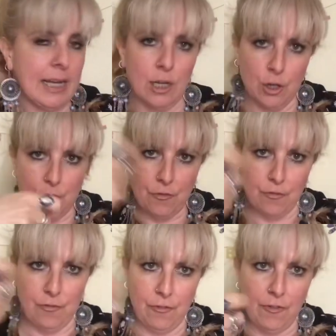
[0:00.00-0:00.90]
a lot of
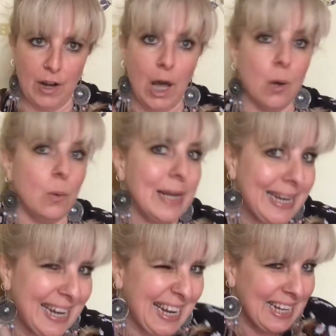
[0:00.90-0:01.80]
flowy
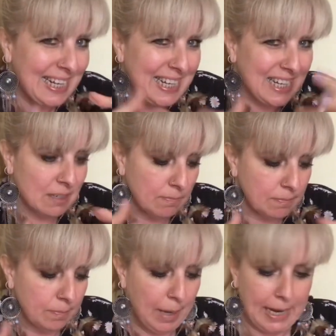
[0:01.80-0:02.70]
ink
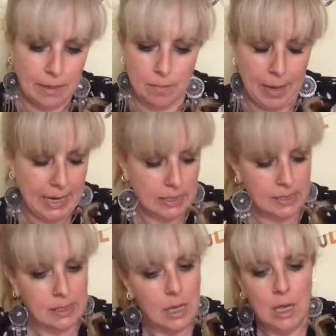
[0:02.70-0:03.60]
paint
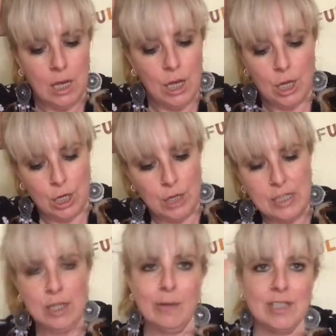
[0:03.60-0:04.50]
pens, there's
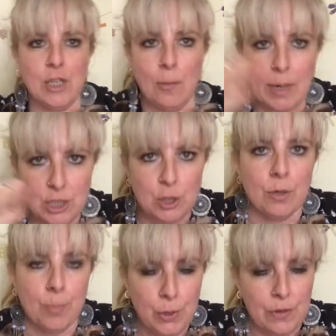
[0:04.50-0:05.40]
only so much you
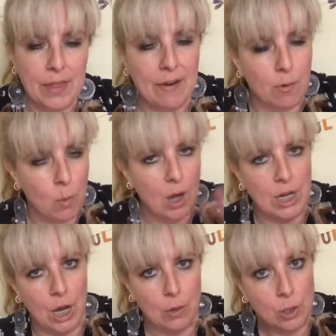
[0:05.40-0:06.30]
can put in there on one
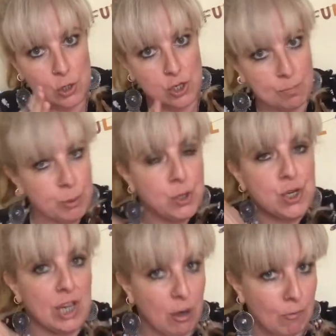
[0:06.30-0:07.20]
coat. You just push
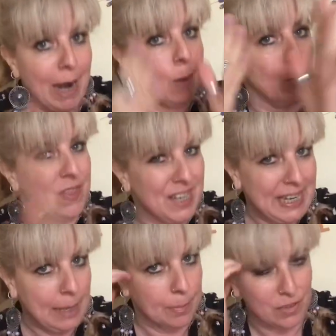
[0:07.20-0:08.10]
it around with the
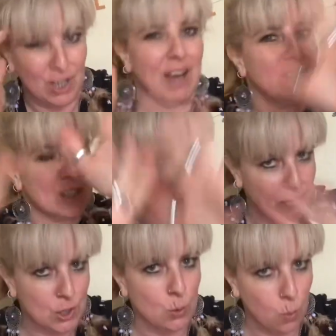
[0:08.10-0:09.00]
nib, so you have to sort of
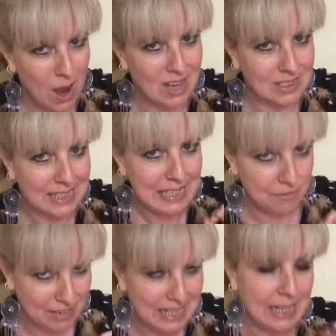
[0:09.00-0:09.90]
do one,
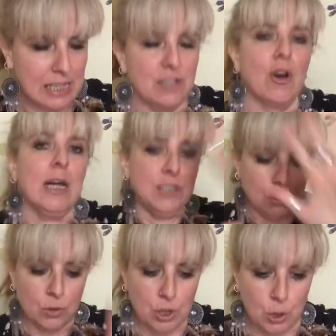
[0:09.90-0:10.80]
leave it, let it dry,
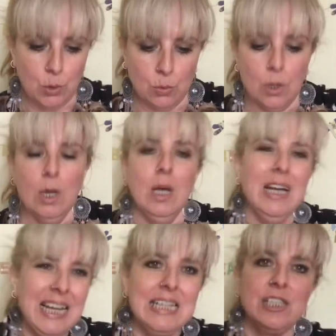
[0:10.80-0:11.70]
do two,
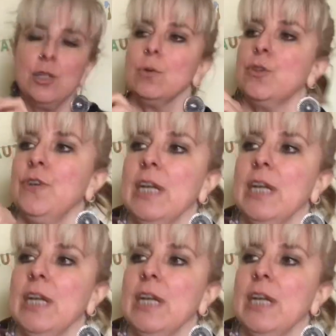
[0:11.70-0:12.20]
at least 2 or 3